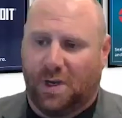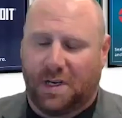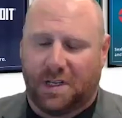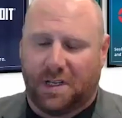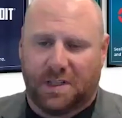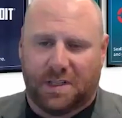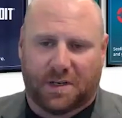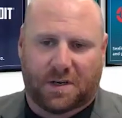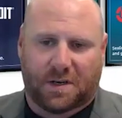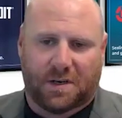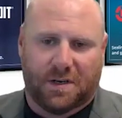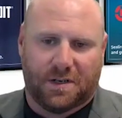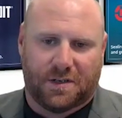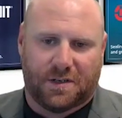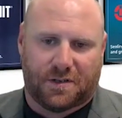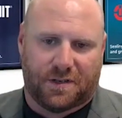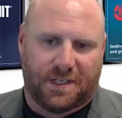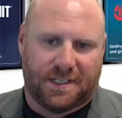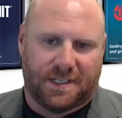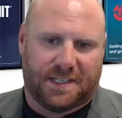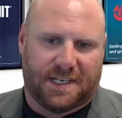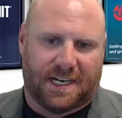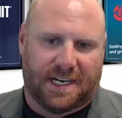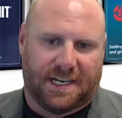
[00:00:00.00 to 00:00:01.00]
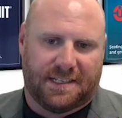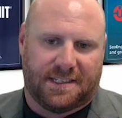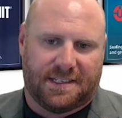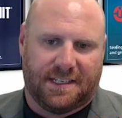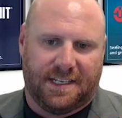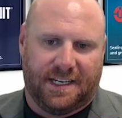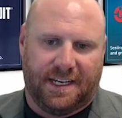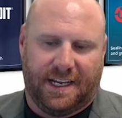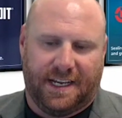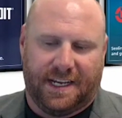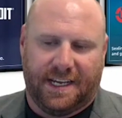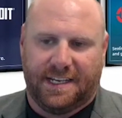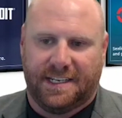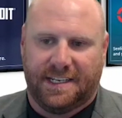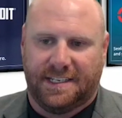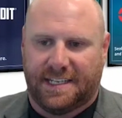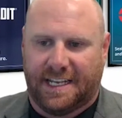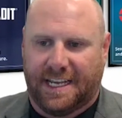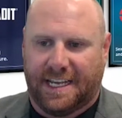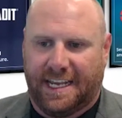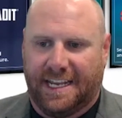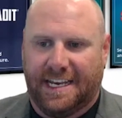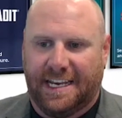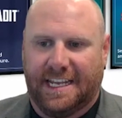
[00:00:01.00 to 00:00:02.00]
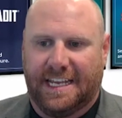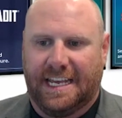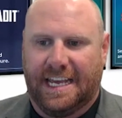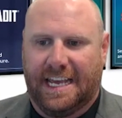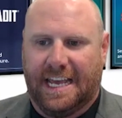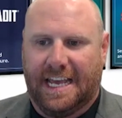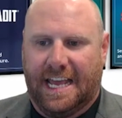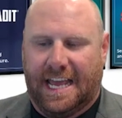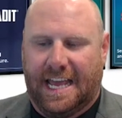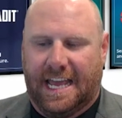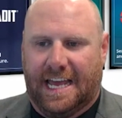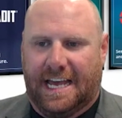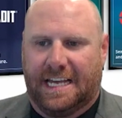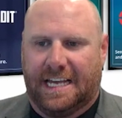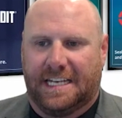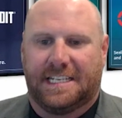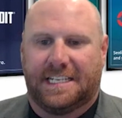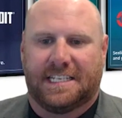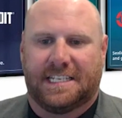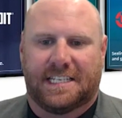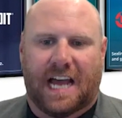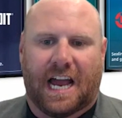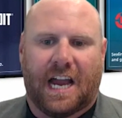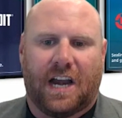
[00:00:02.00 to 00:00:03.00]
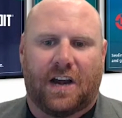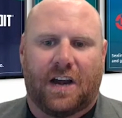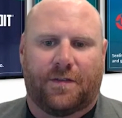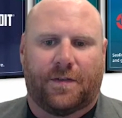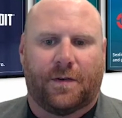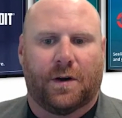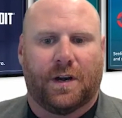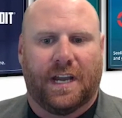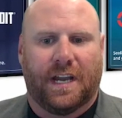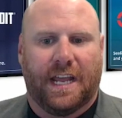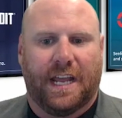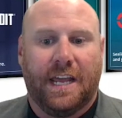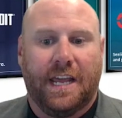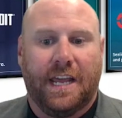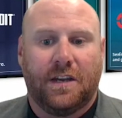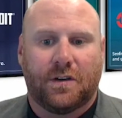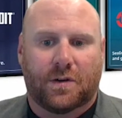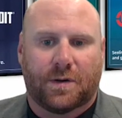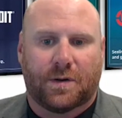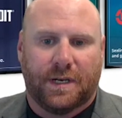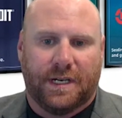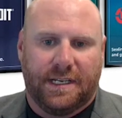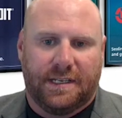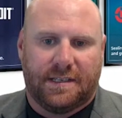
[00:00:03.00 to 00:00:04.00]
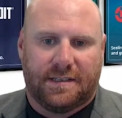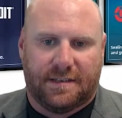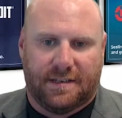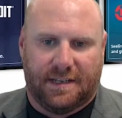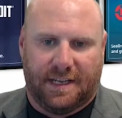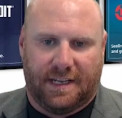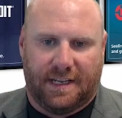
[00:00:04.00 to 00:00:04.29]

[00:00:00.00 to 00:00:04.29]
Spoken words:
of the current trends that I see is a desire for an increase